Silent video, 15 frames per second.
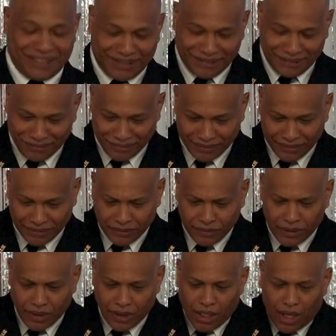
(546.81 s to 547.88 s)

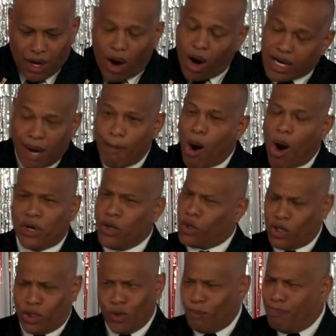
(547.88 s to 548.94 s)
Oh, come on, you
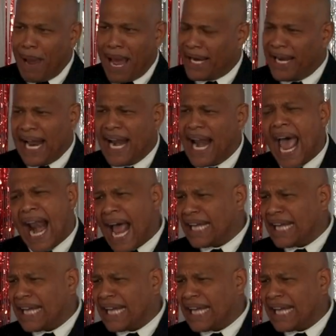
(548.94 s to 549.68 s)
can do better than that.